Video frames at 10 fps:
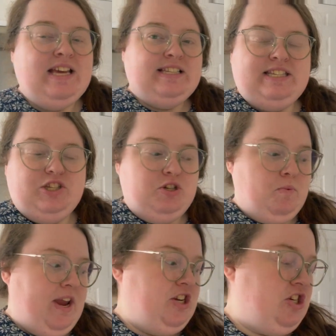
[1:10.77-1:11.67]

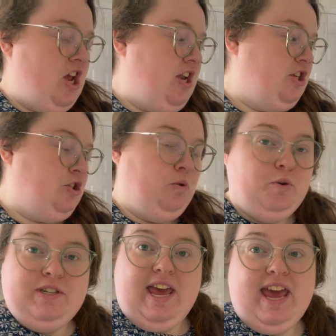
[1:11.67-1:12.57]
situation
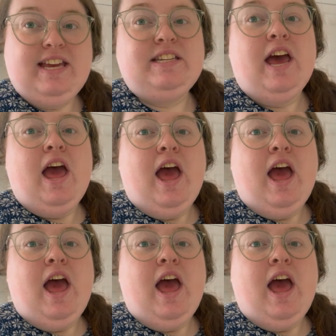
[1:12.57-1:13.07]
sorted.